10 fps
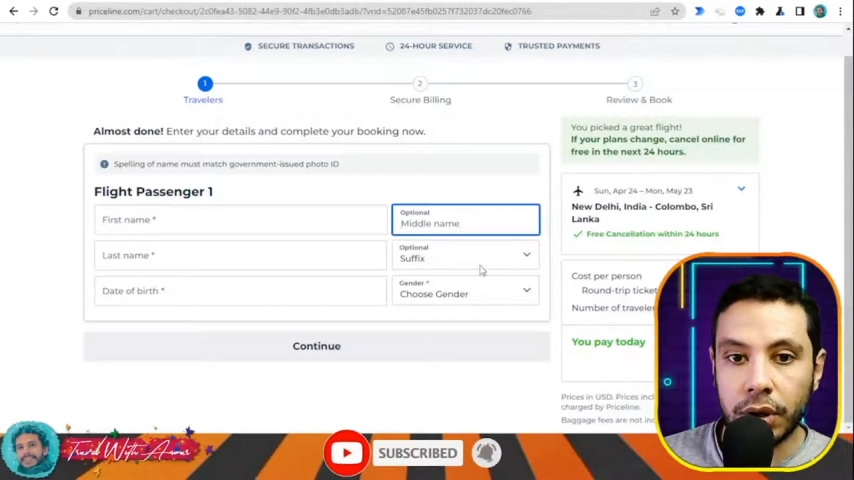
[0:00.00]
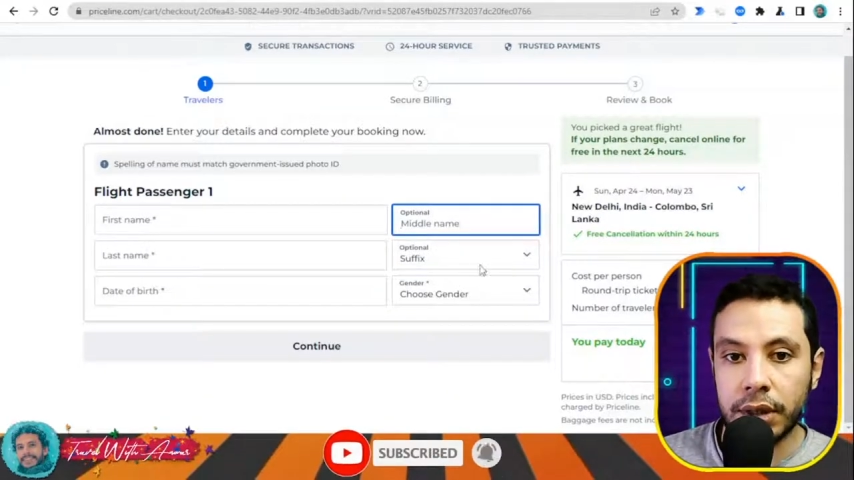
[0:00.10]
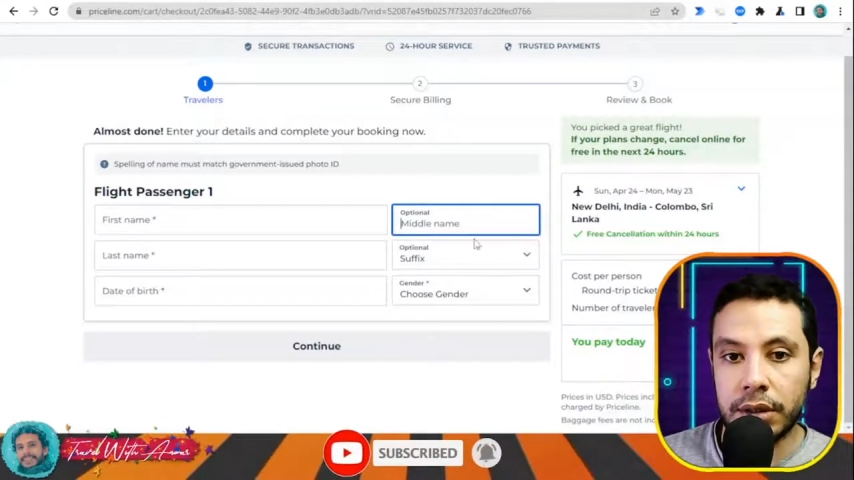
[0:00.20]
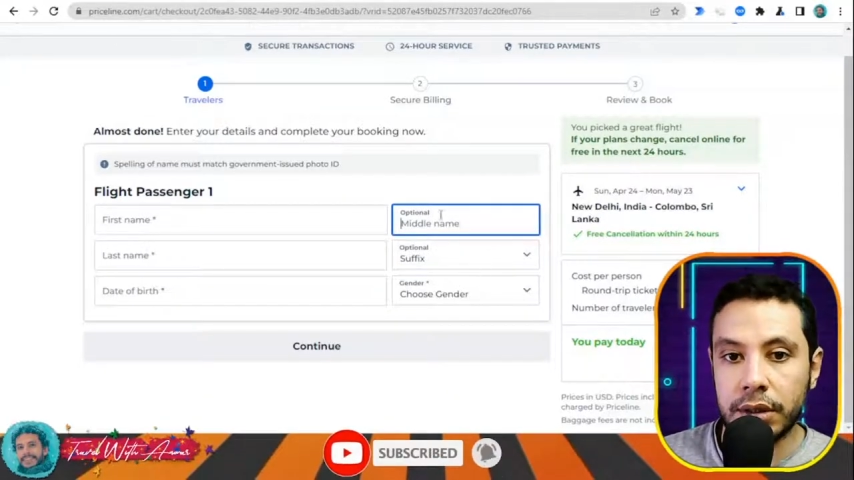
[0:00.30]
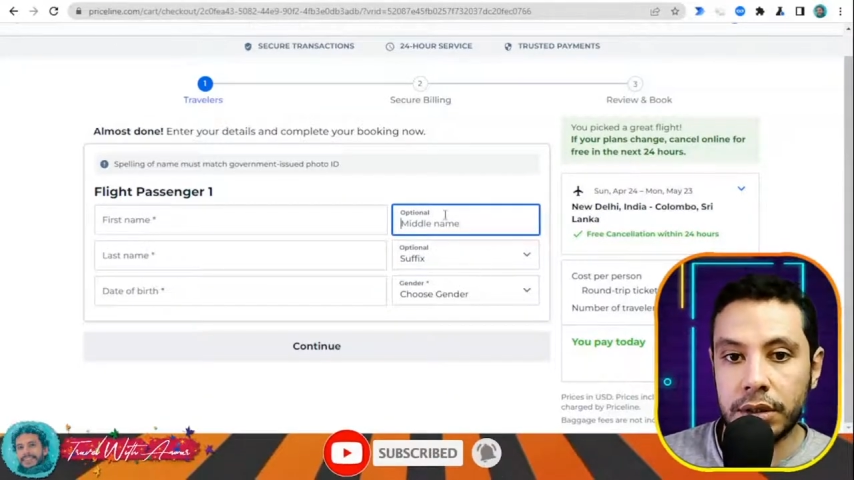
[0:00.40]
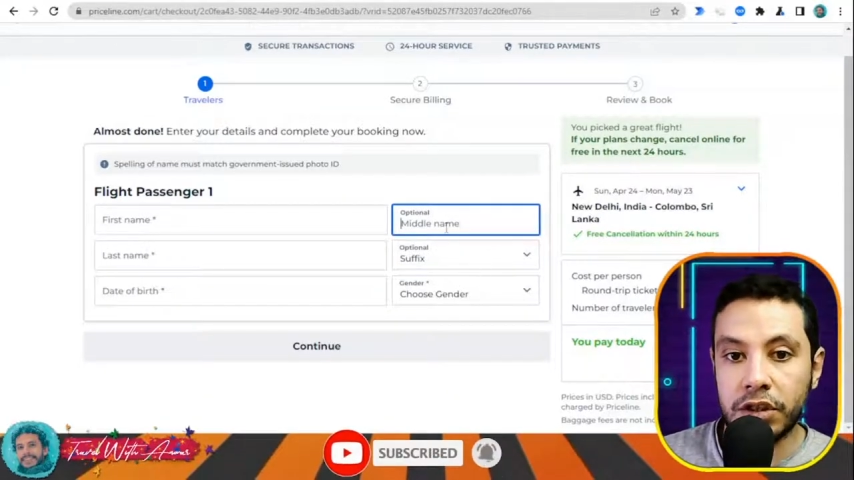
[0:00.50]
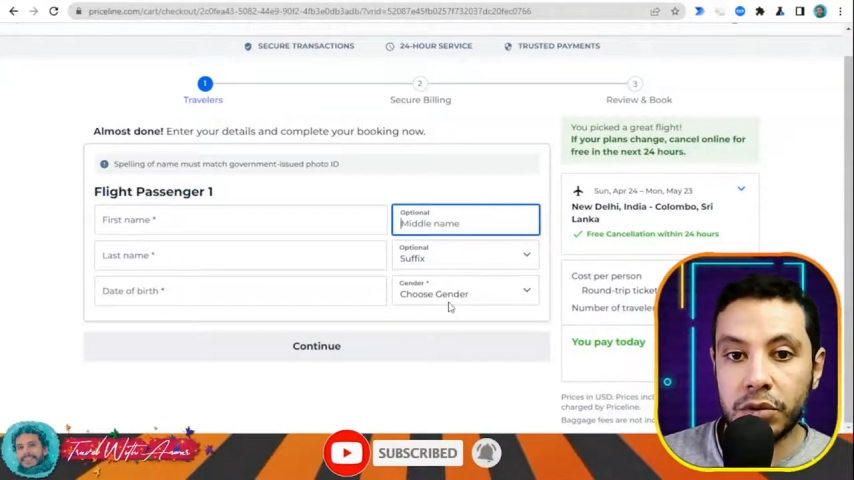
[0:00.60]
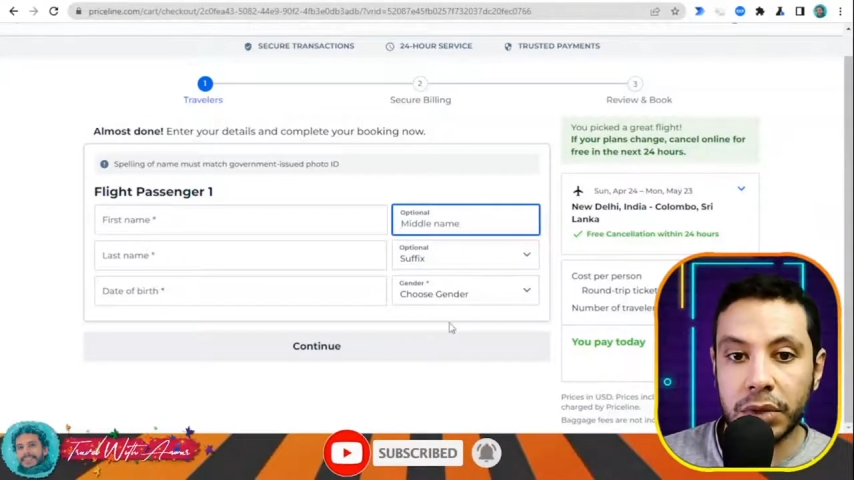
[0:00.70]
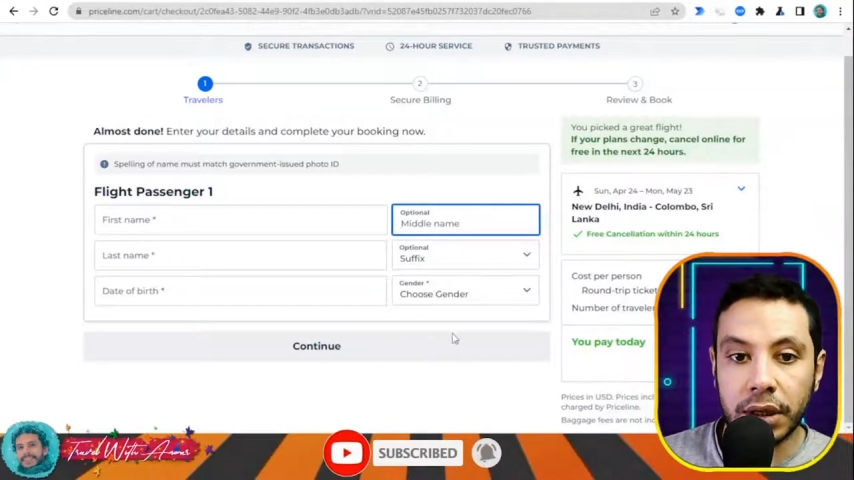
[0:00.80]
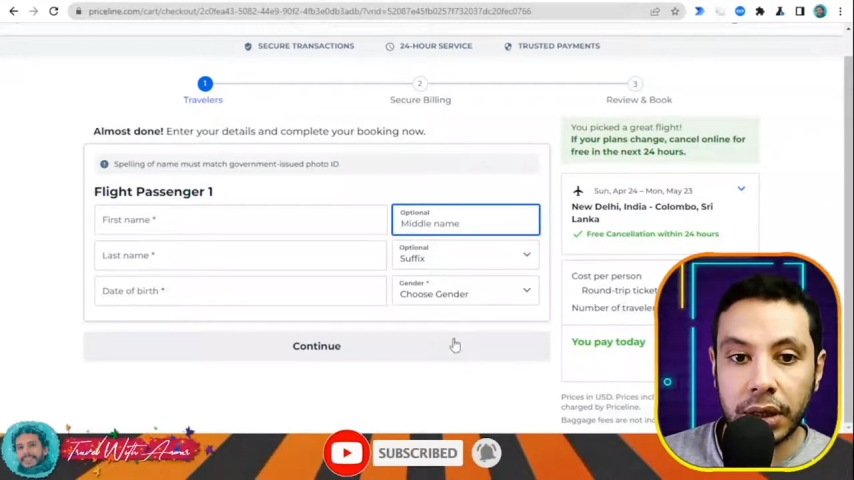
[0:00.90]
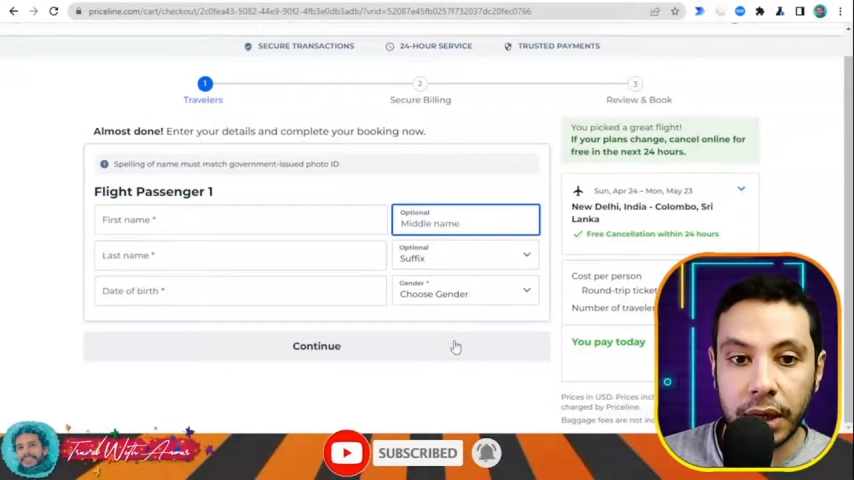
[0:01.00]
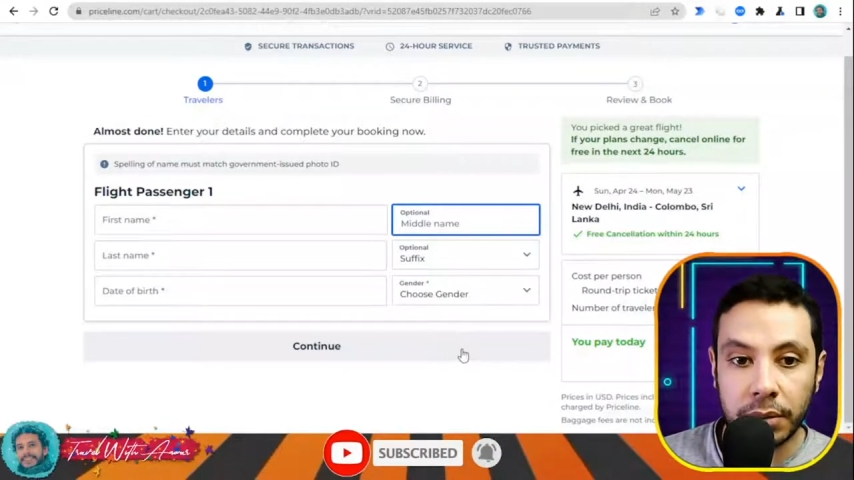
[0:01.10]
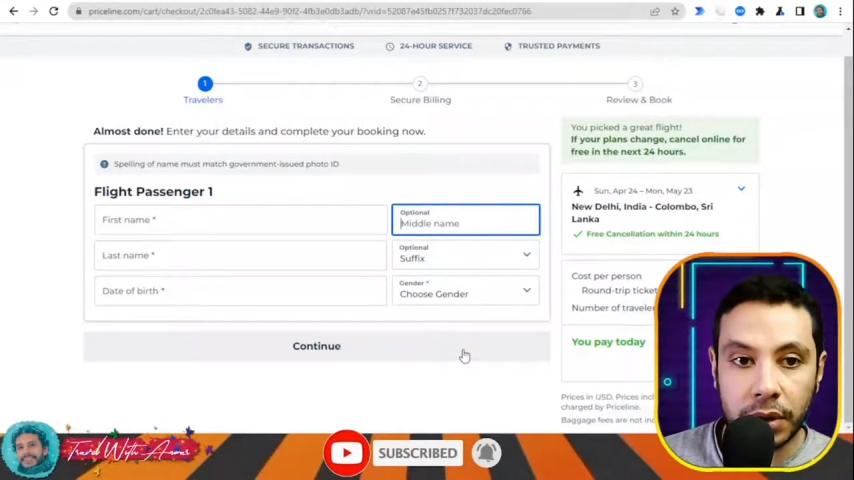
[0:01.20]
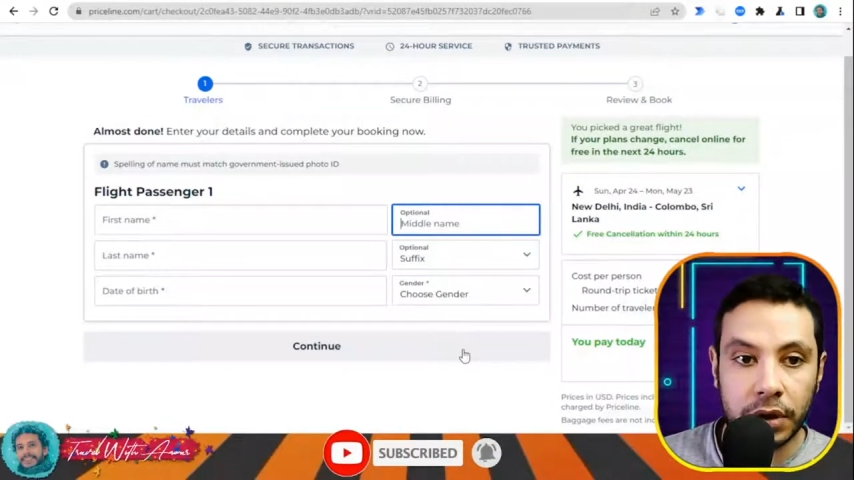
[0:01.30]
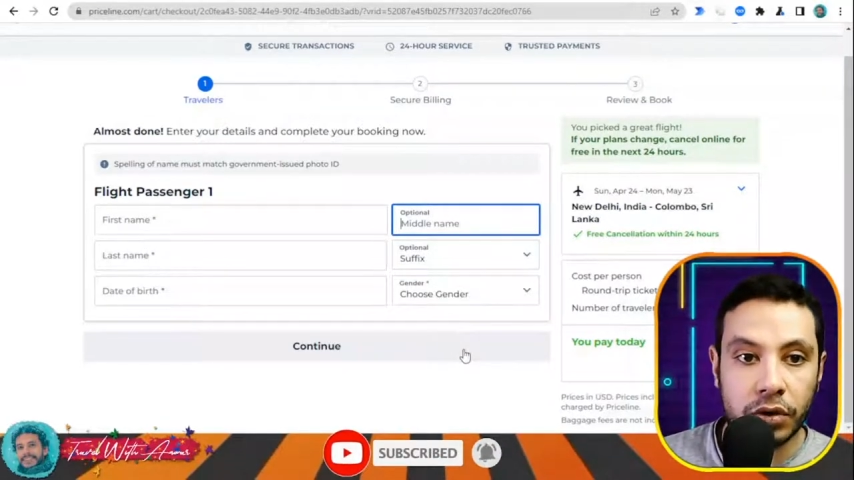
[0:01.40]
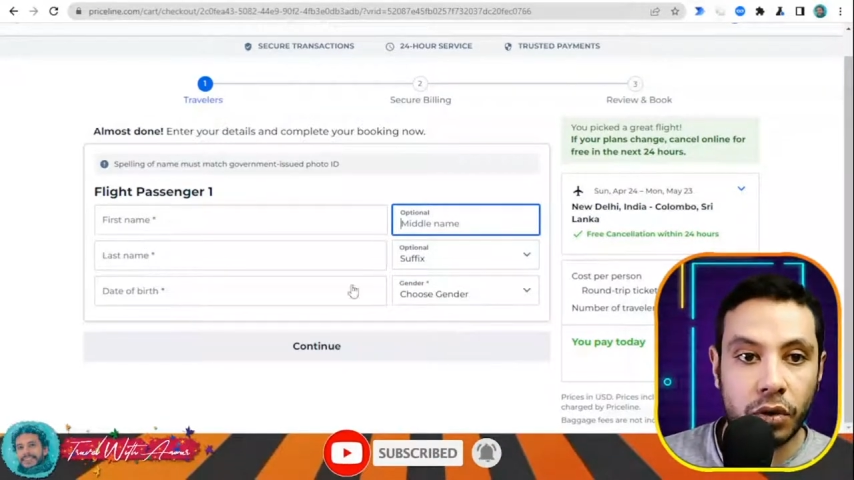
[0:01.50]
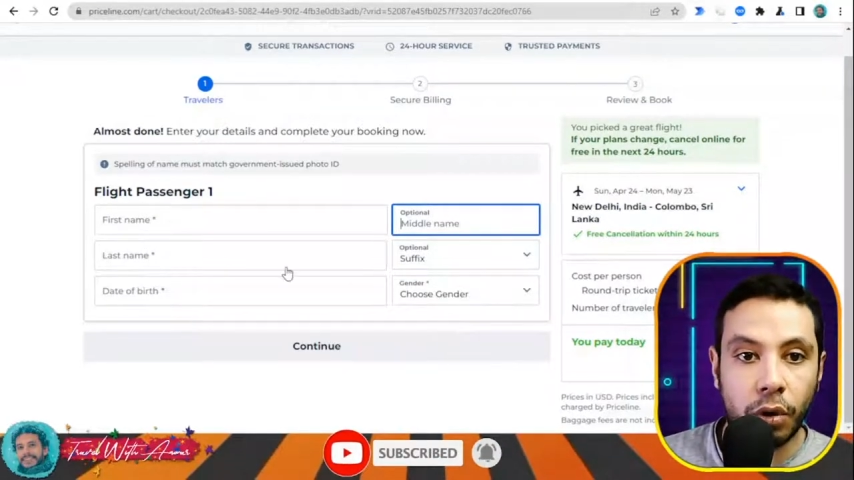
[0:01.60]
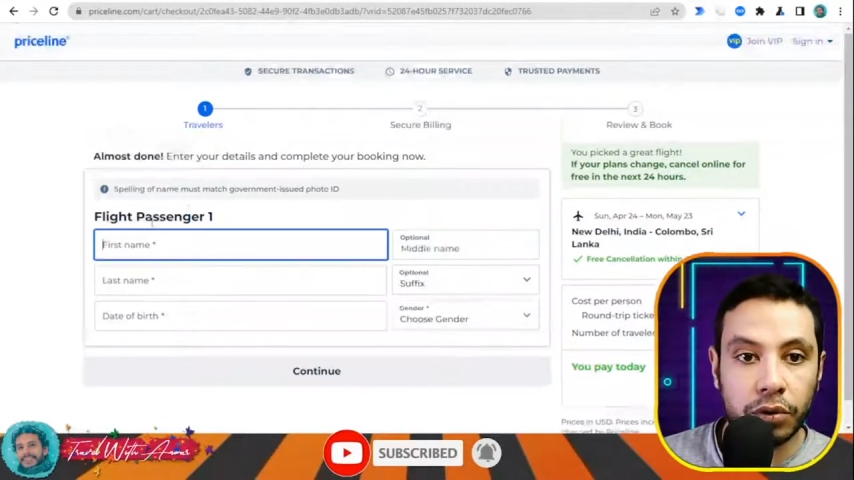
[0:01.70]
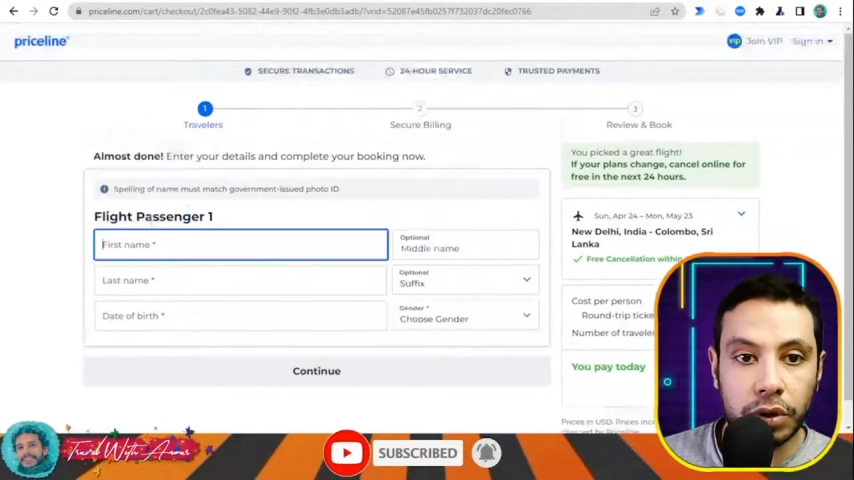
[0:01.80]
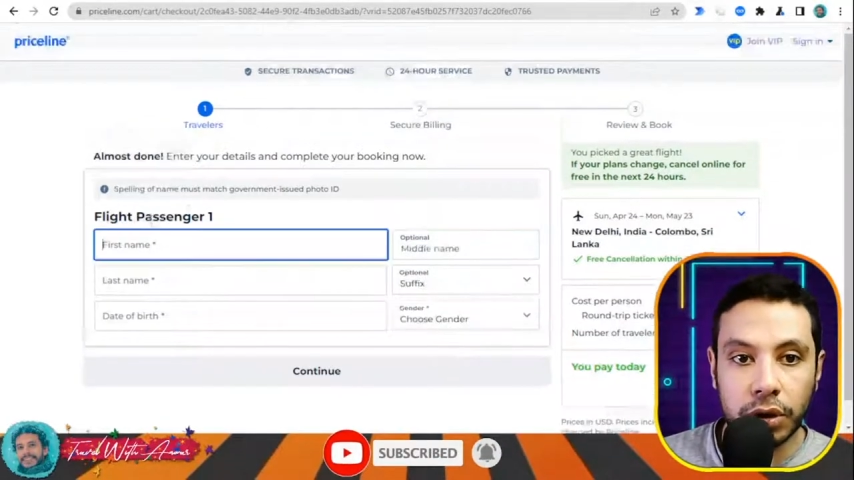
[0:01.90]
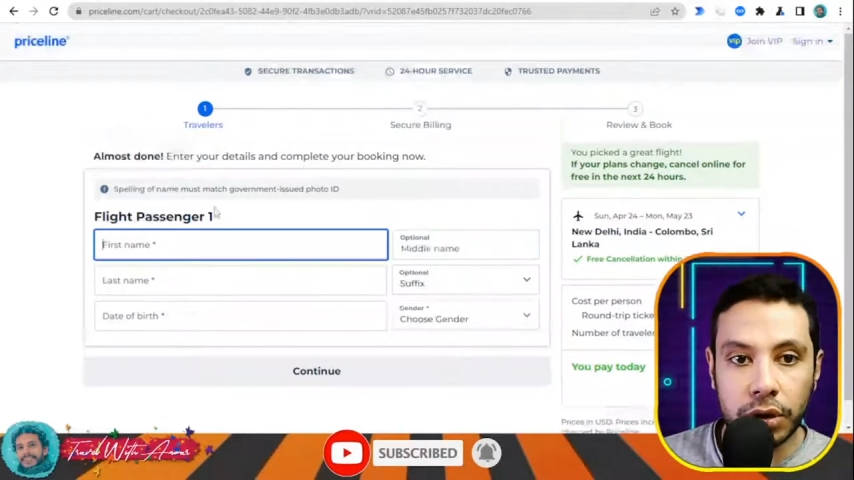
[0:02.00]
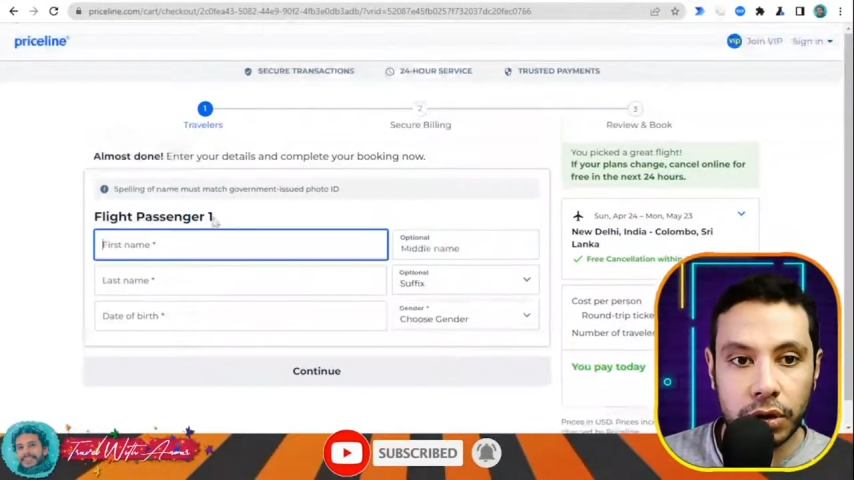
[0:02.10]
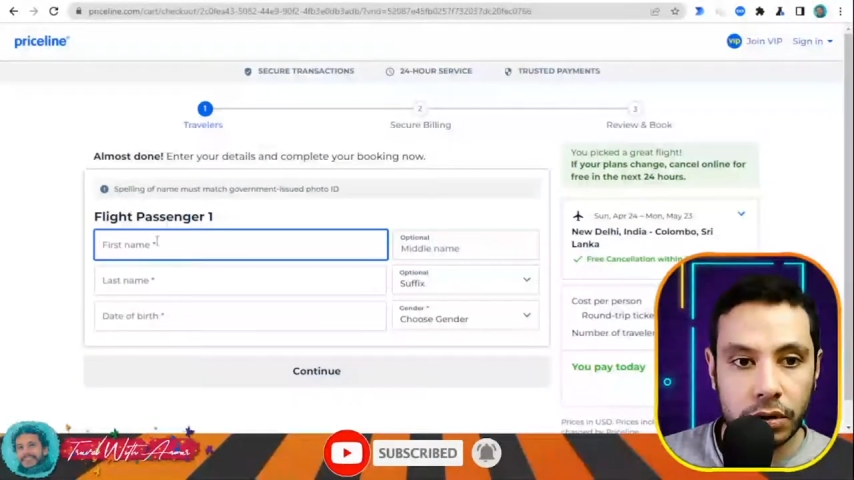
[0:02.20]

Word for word: and this middle name is optional.